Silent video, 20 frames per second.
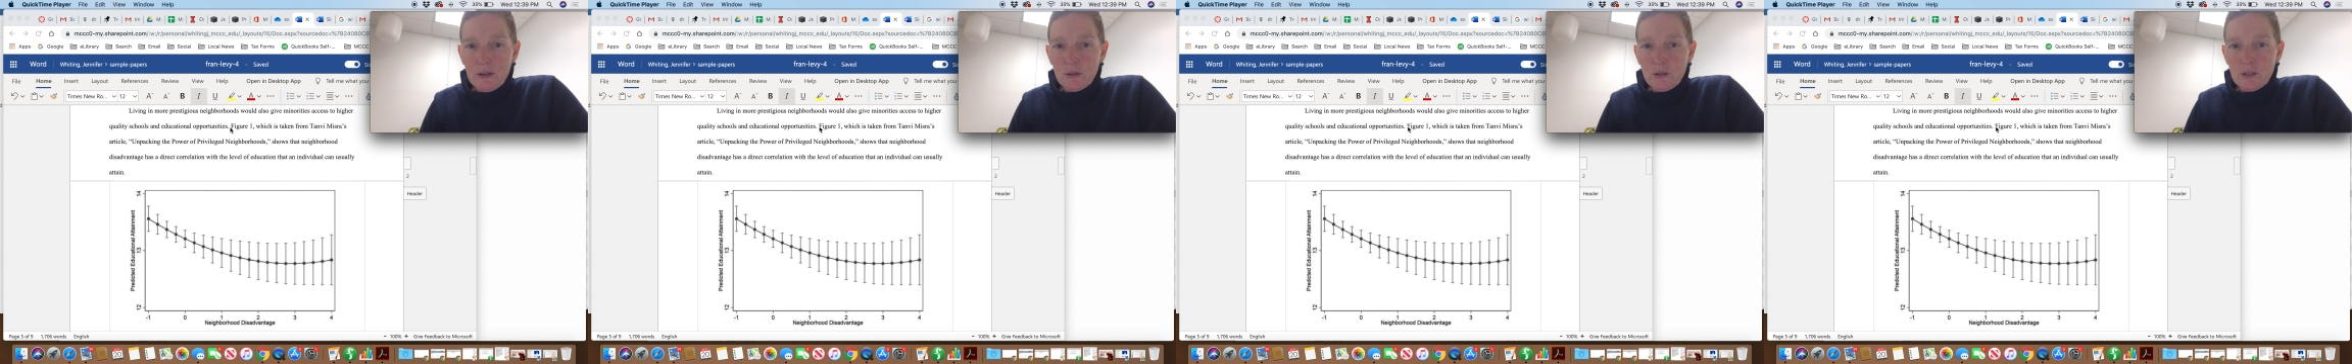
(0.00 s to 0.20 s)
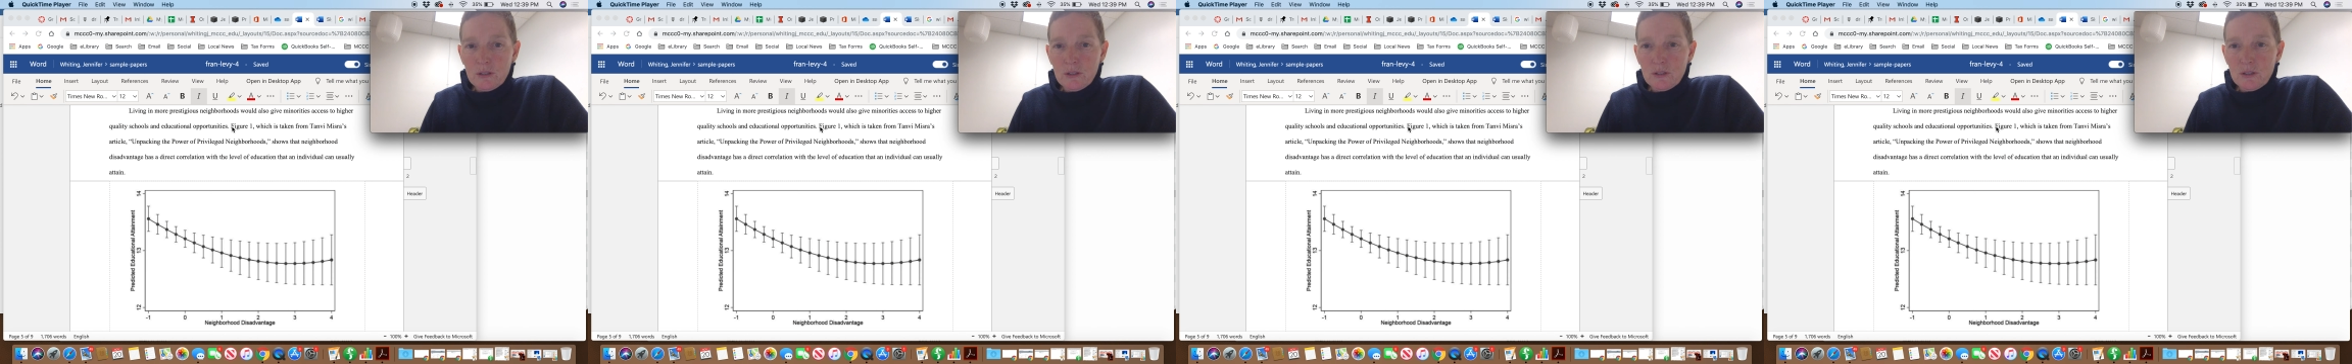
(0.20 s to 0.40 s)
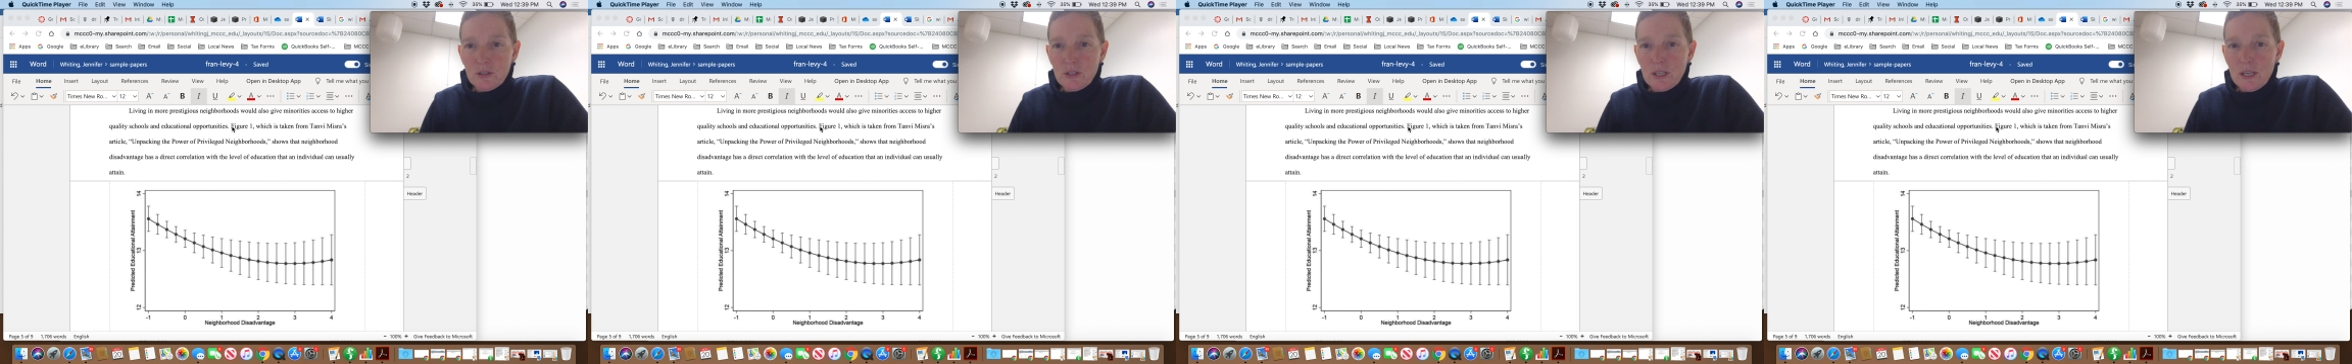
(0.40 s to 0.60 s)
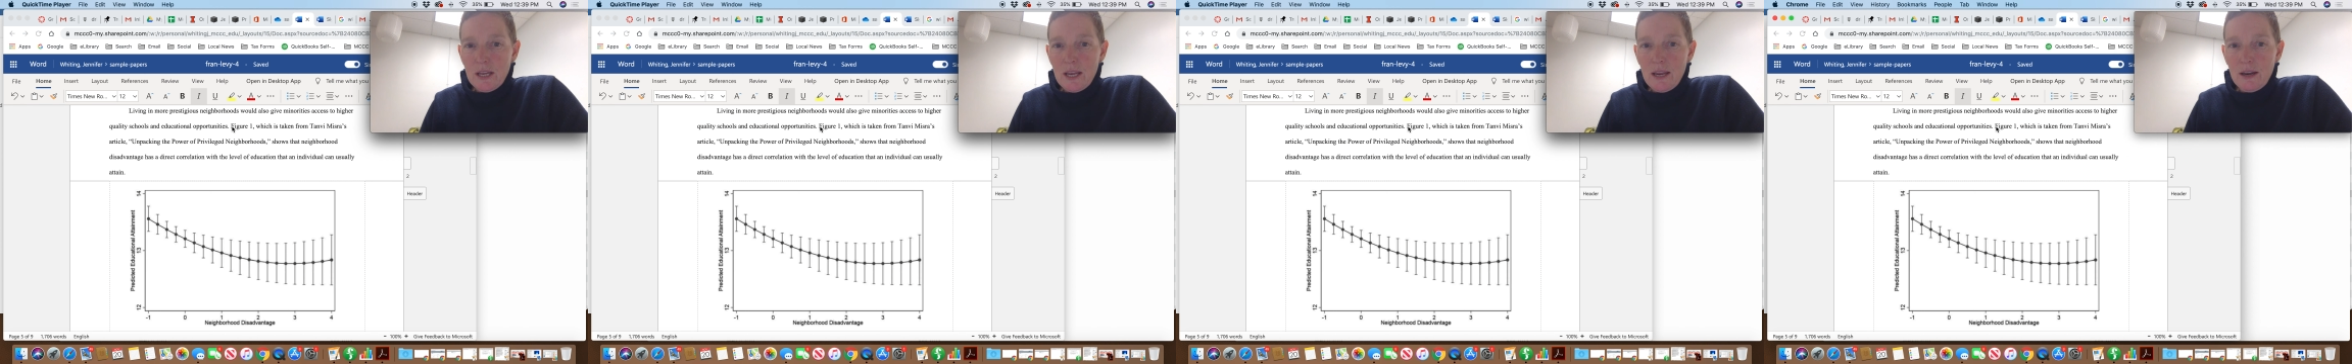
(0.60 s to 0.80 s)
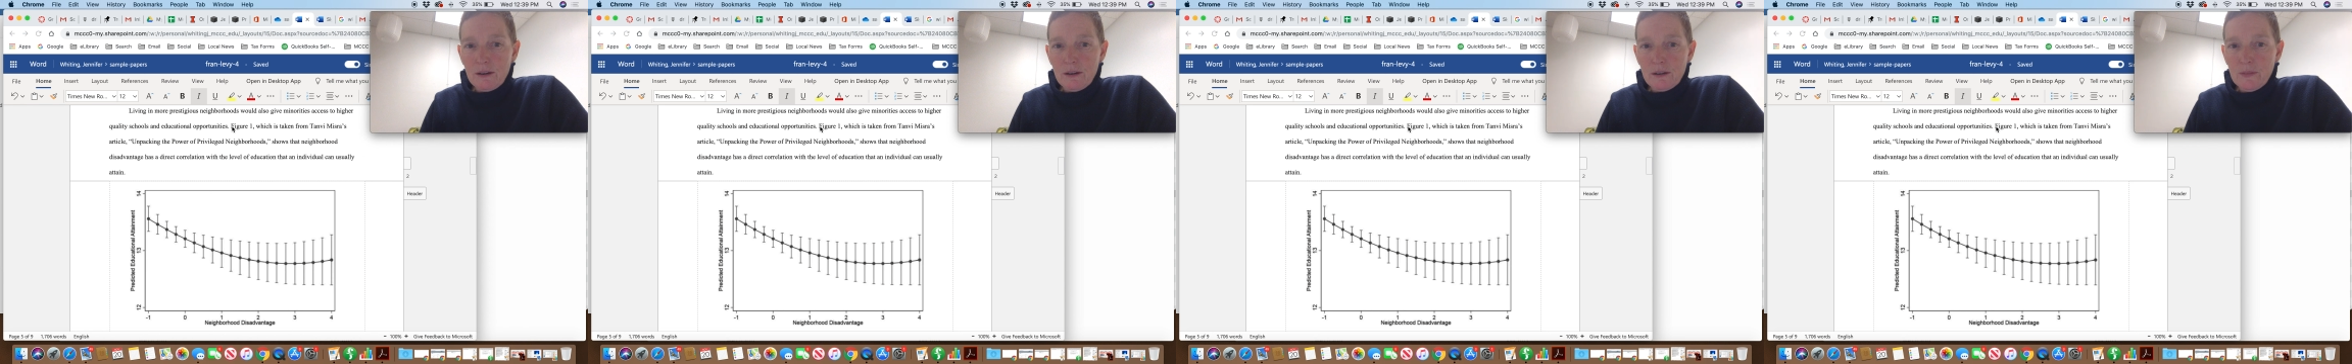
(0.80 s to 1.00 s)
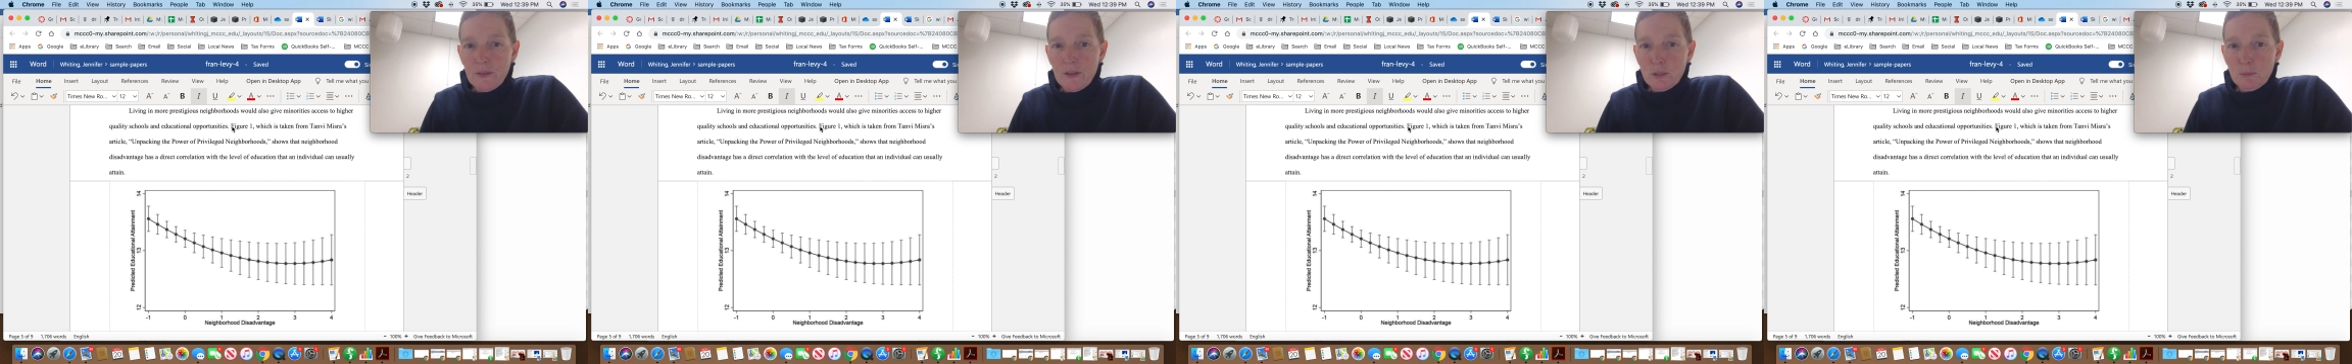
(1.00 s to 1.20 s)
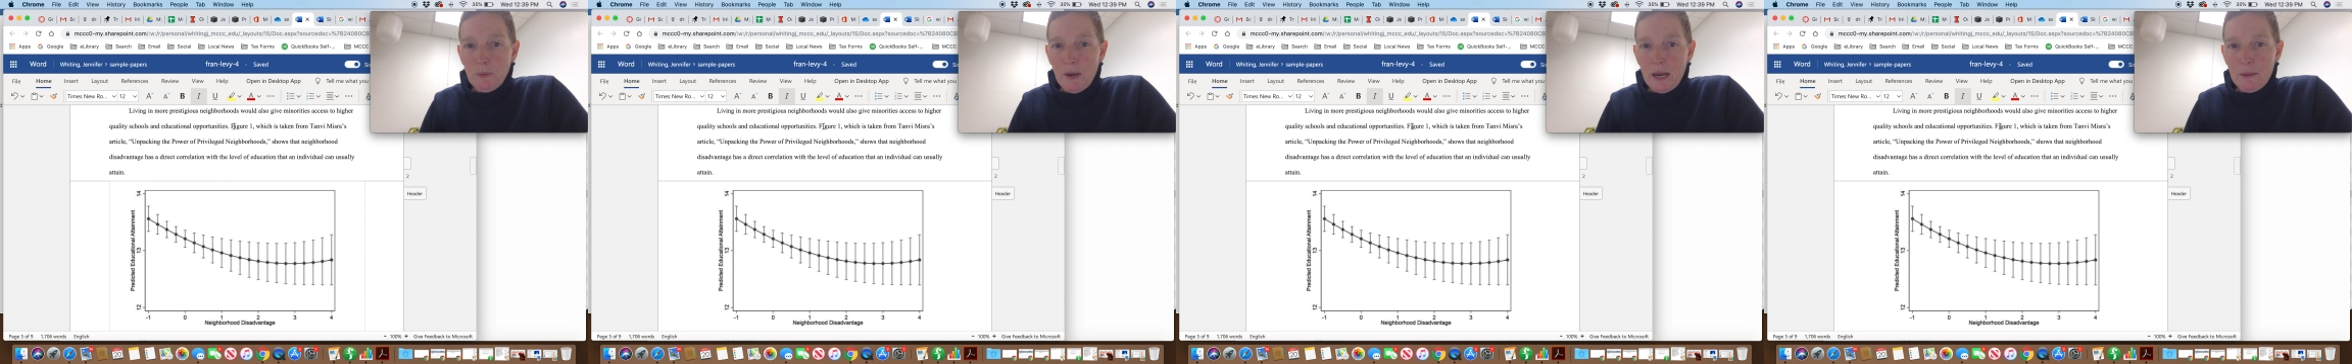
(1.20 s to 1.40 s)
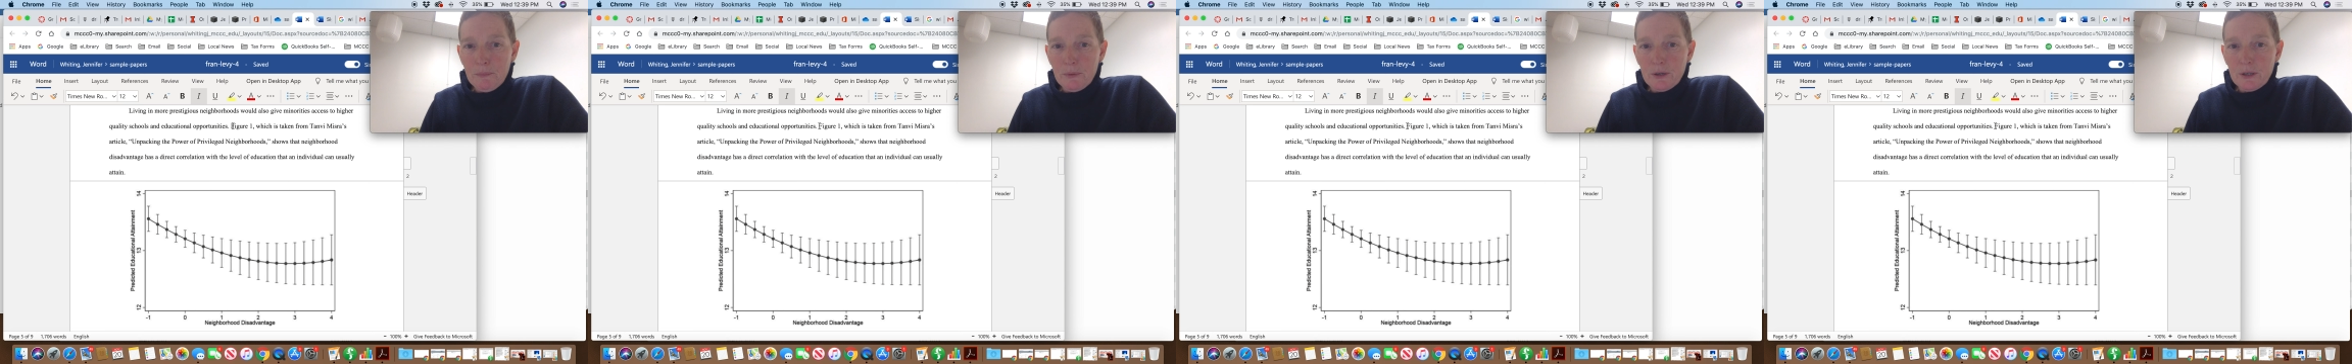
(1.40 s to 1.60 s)
you can see here in this
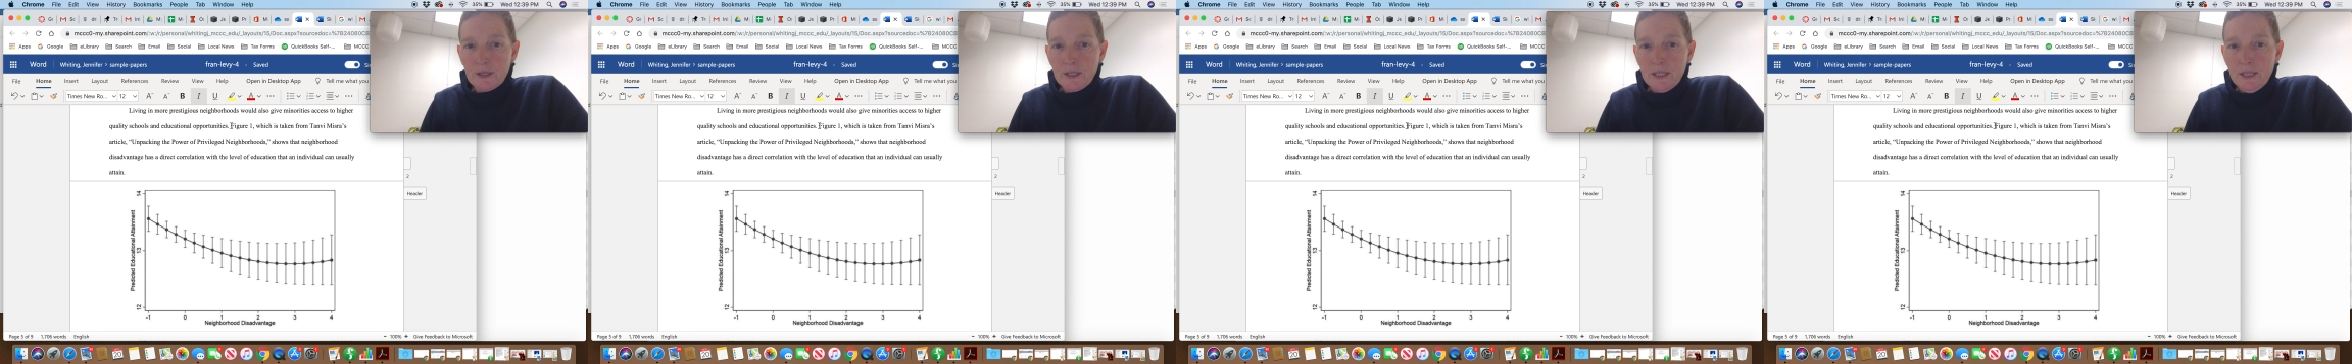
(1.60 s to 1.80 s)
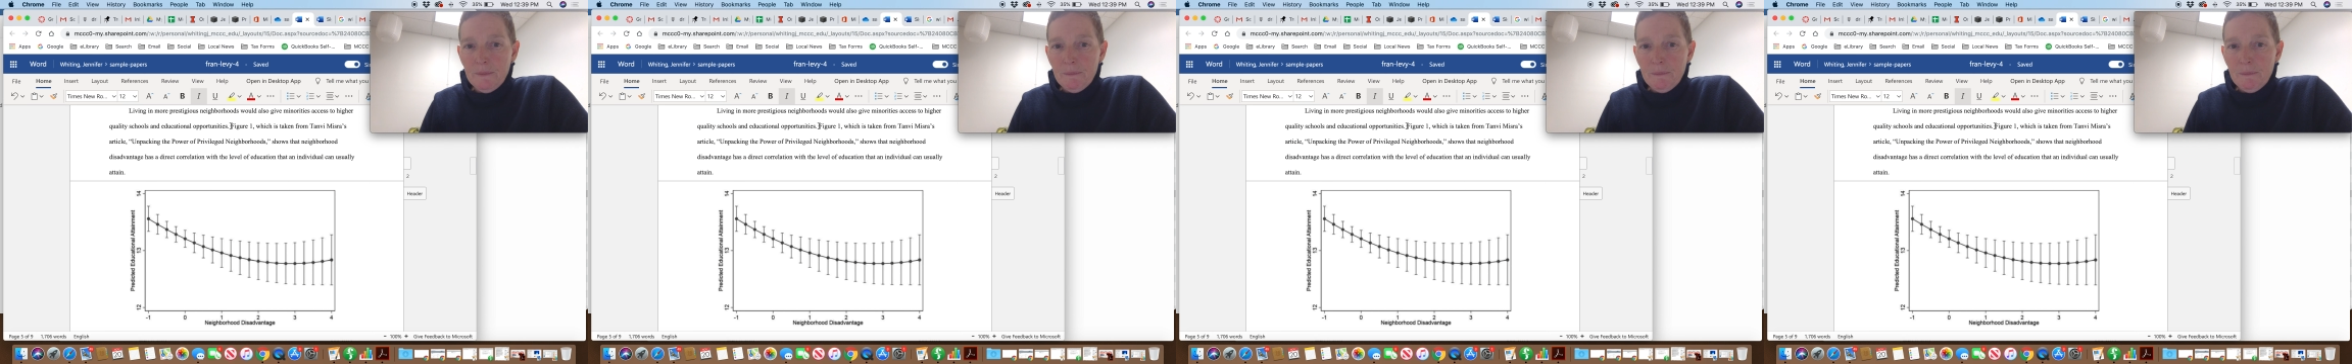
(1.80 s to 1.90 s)
paper,